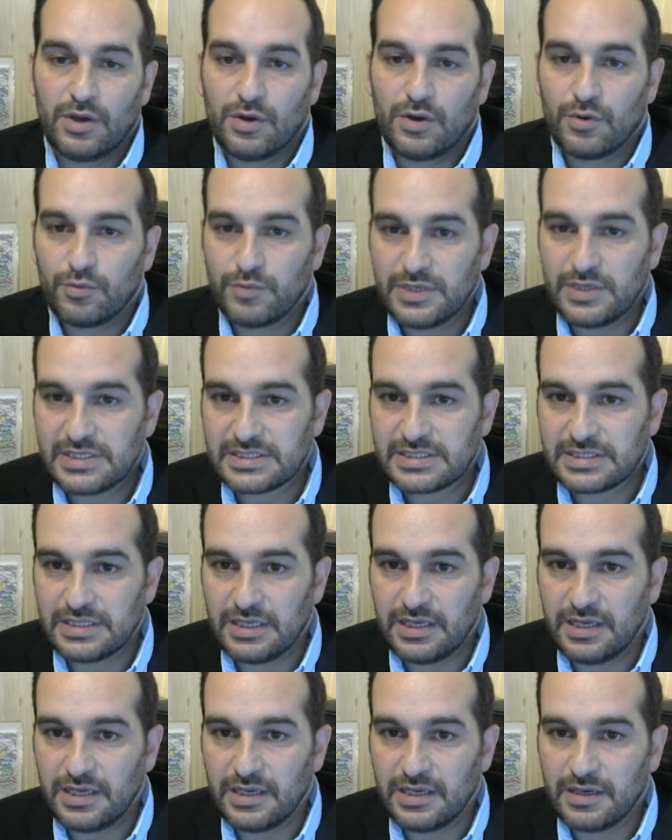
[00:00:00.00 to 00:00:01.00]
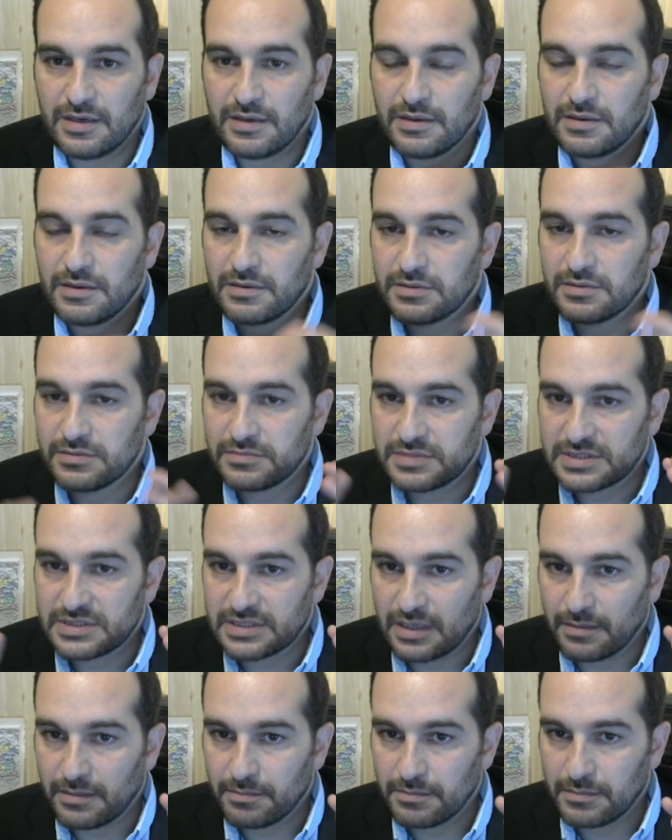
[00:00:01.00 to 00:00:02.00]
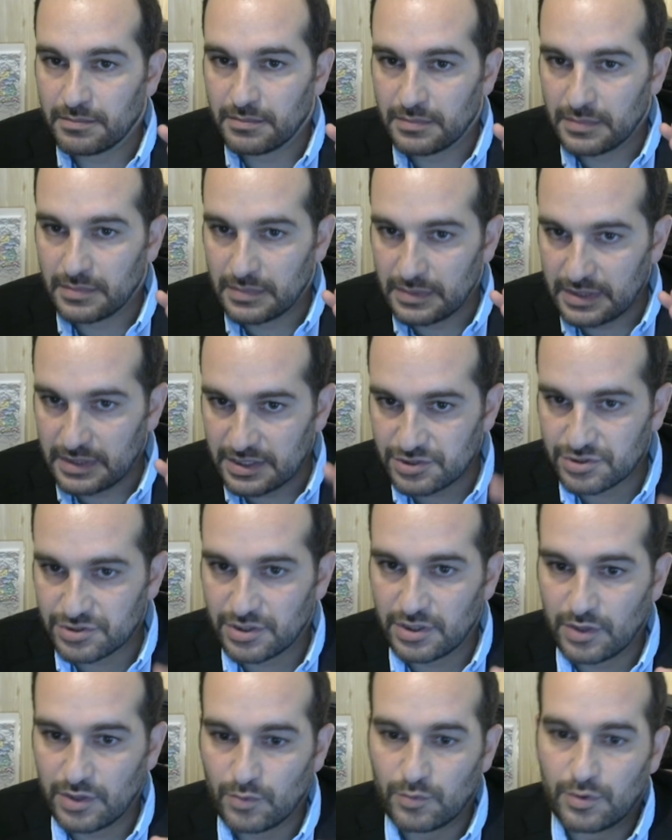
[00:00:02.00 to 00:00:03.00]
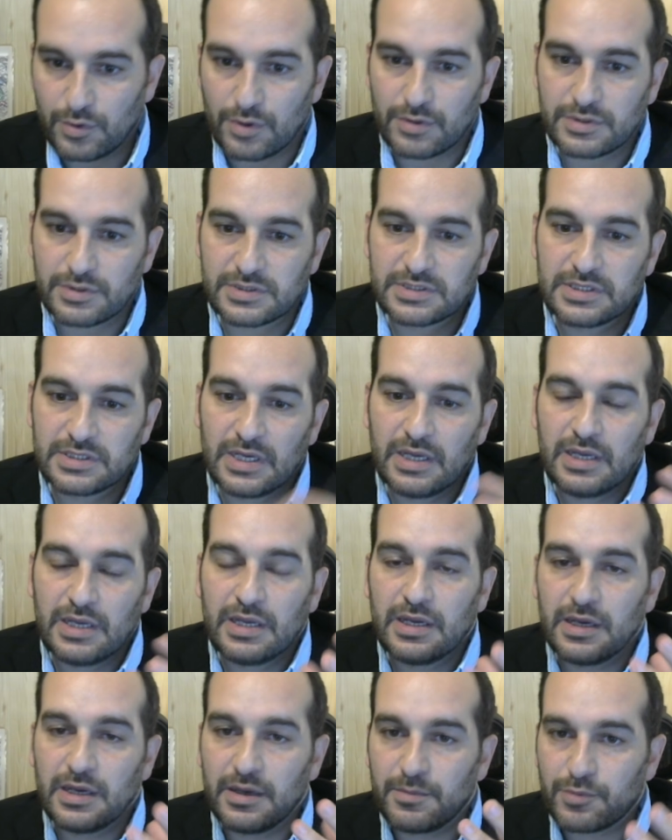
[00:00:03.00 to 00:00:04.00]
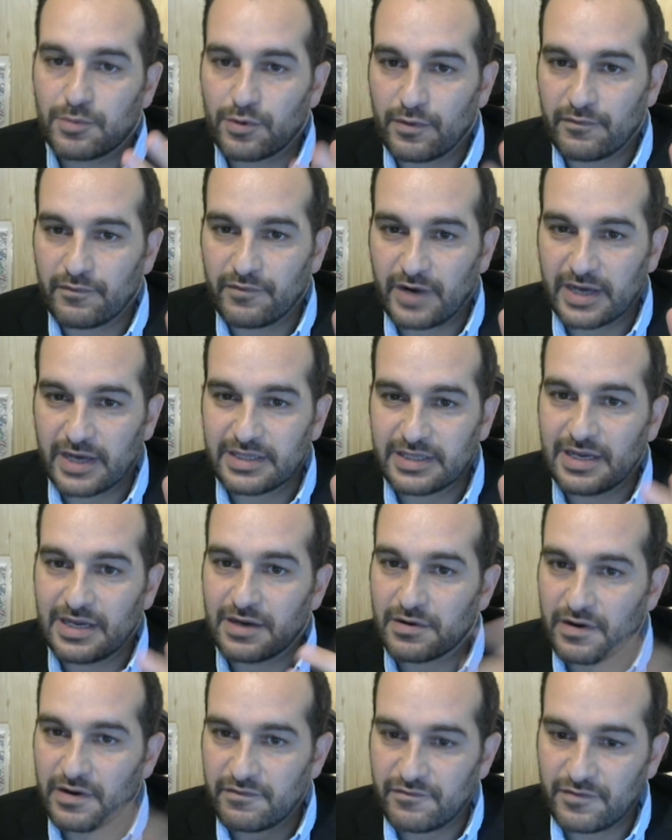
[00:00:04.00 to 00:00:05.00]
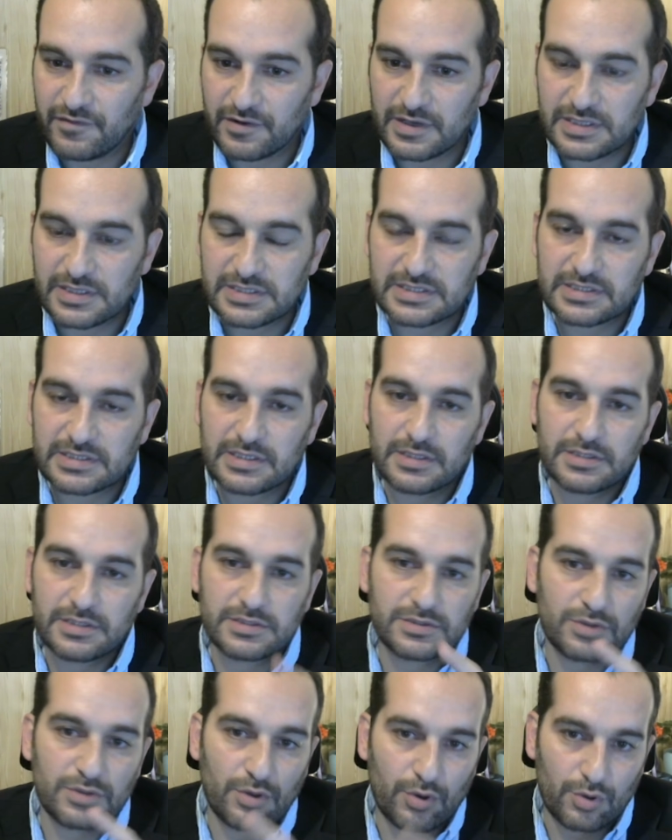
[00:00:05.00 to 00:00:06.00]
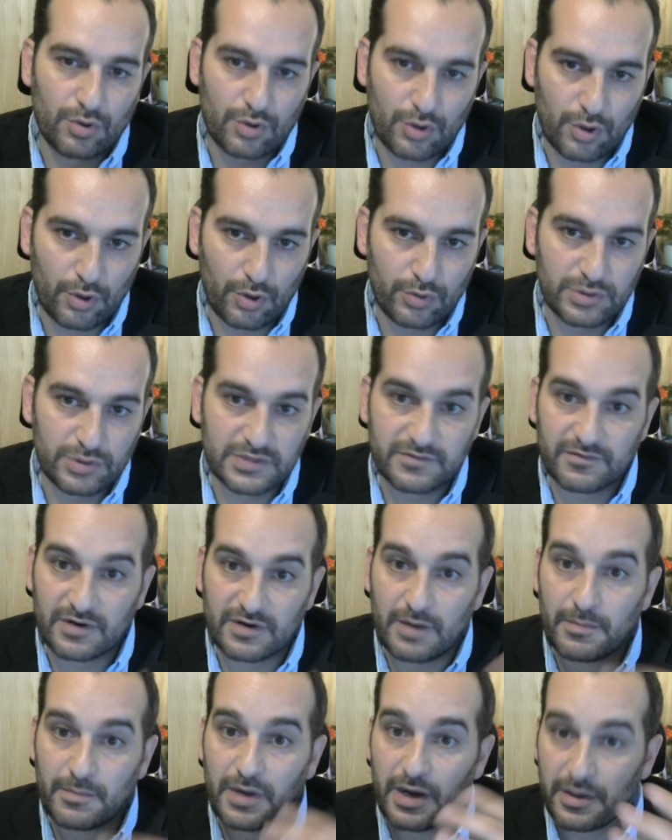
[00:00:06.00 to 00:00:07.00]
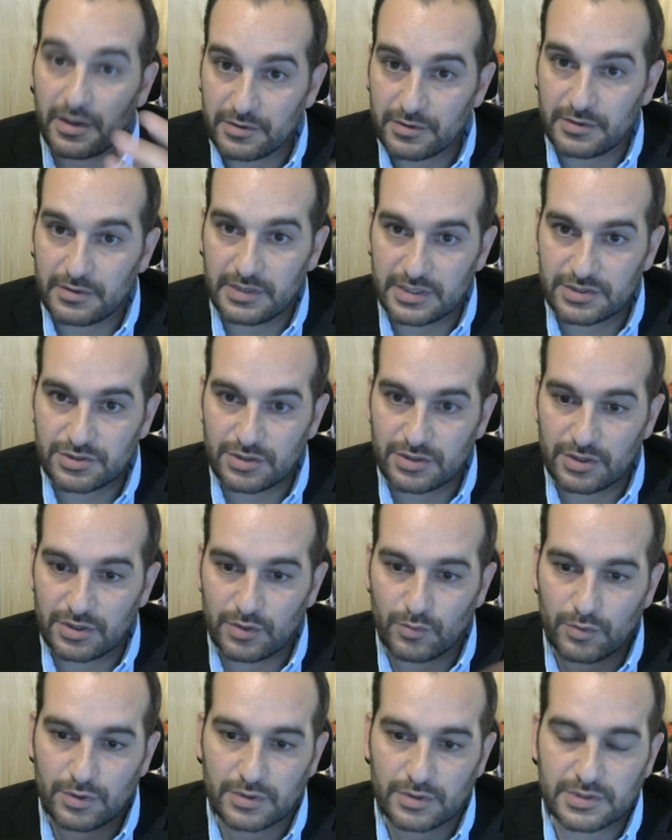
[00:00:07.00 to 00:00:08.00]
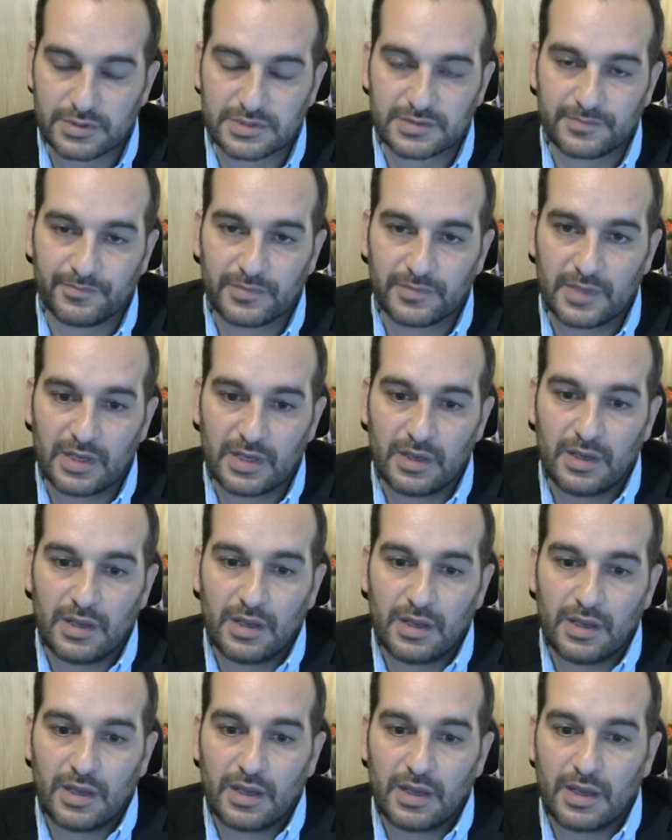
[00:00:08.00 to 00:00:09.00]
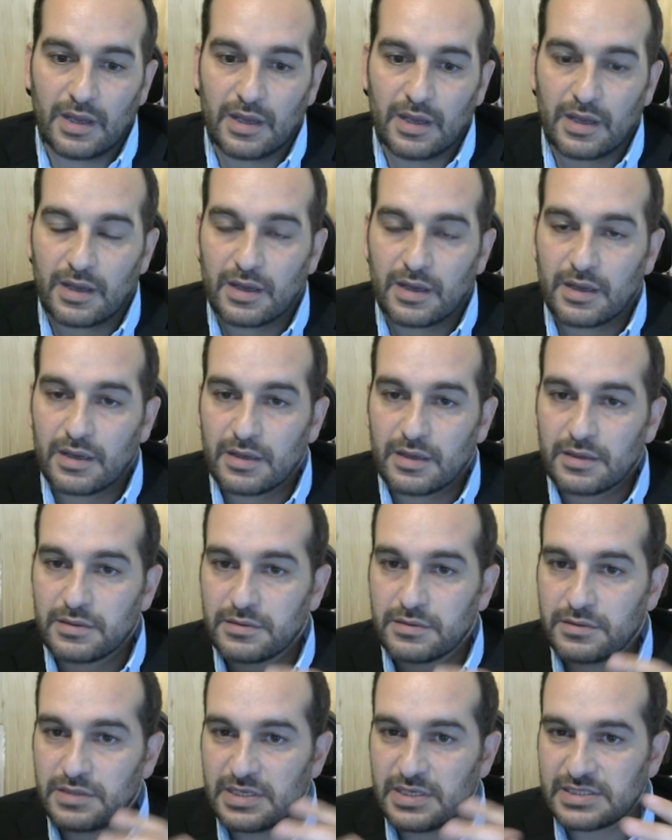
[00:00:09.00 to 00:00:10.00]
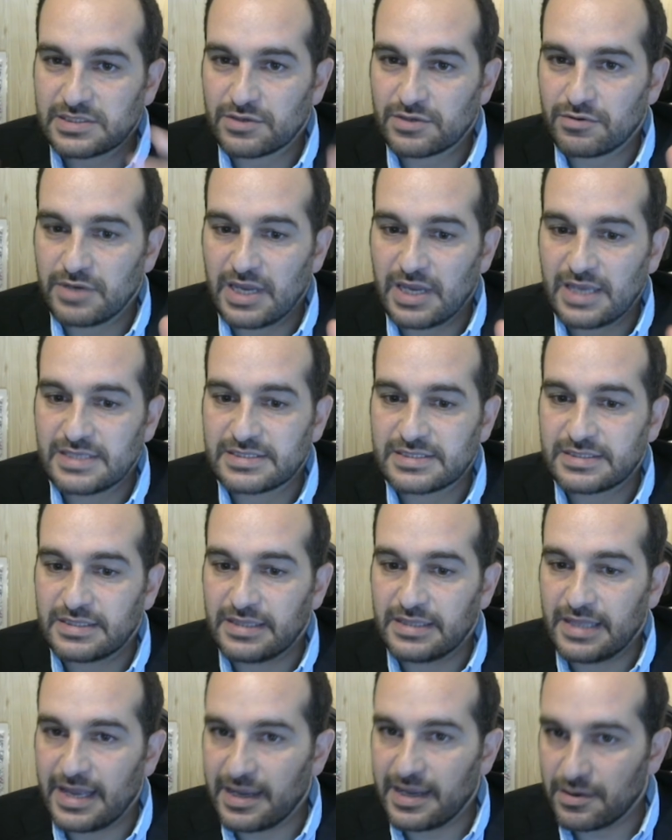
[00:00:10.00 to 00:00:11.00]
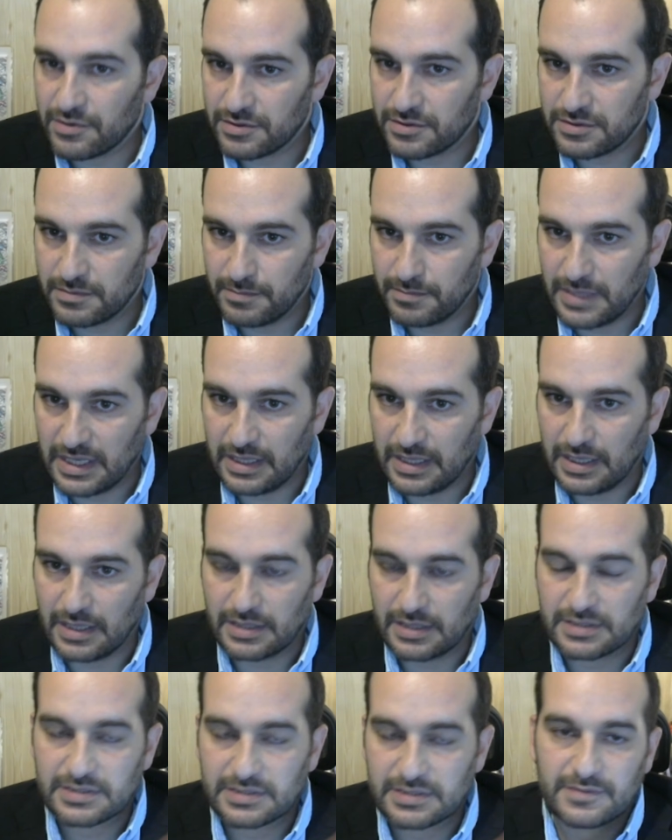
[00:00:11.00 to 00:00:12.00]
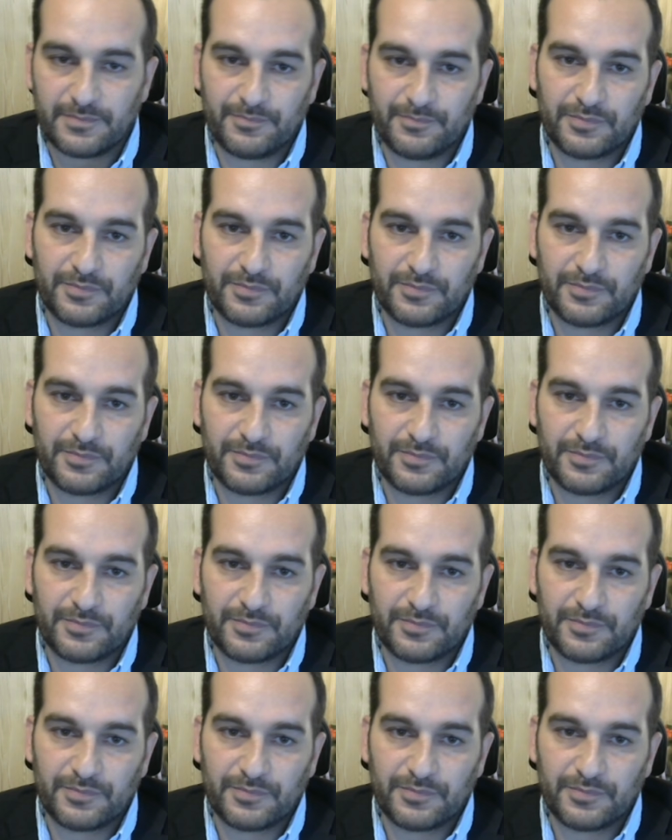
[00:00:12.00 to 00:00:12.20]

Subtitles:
We see here some literary works providing references or quotes from other literary works. This creates layered meanings.